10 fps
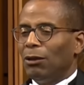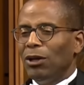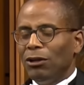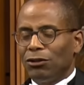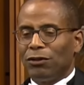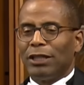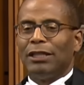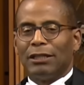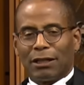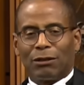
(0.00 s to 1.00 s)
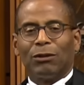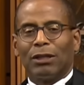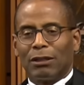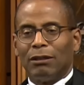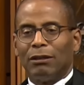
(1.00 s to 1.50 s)
all treat each other
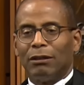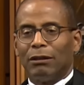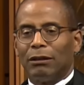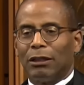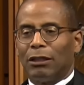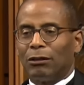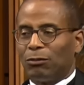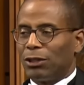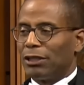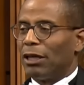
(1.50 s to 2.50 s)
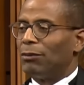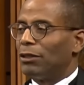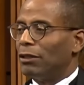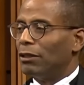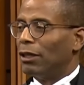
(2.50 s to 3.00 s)
with the
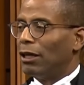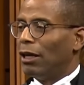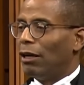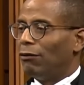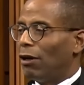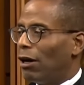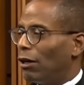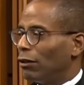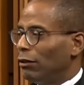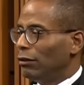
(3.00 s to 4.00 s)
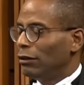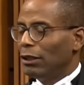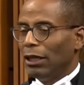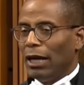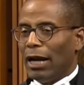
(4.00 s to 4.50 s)
presumption of honor
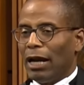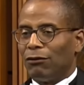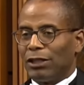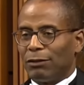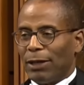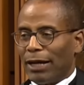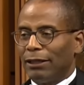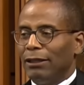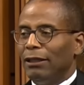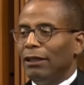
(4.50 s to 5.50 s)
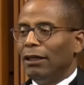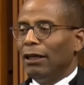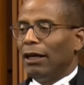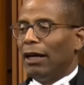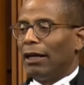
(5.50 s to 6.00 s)
and respect.
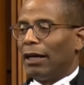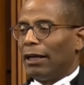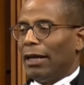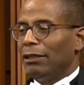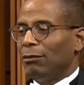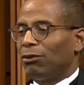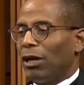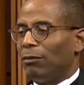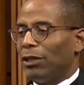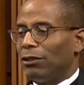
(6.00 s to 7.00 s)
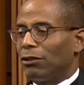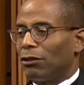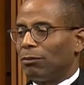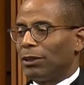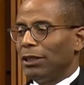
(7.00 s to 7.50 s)
And I'll ask the Prime Minister
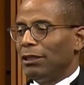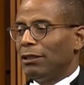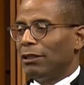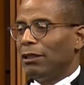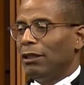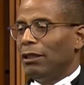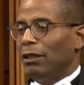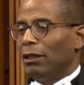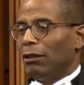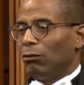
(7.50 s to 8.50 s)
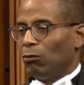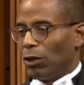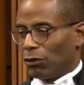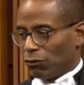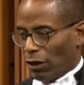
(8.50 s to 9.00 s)
to please
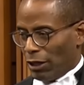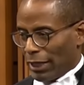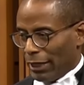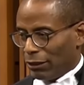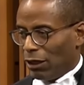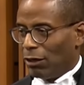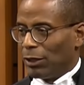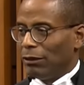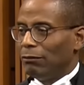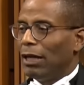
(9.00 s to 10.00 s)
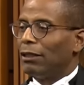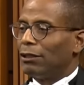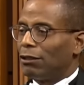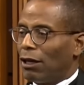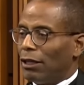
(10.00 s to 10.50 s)
withdraw that comment and to
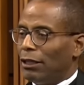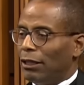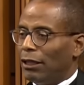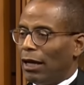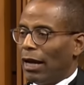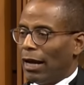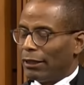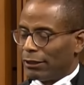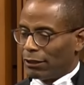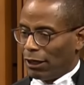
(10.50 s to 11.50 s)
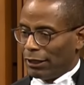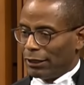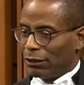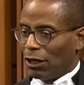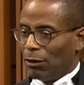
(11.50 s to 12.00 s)
start his
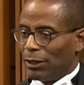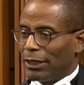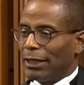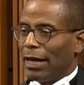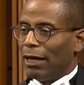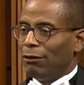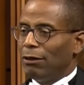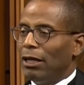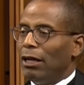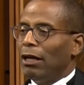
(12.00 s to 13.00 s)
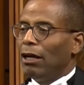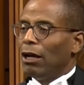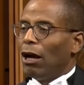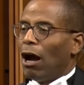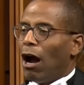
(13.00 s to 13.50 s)
comment again
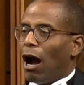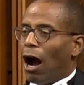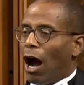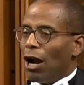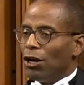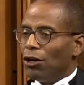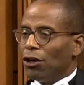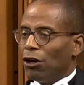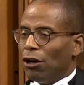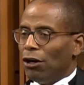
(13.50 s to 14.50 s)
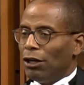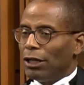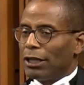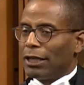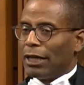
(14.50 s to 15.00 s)
under
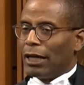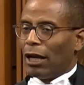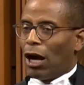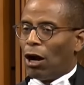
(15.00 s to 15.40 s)
the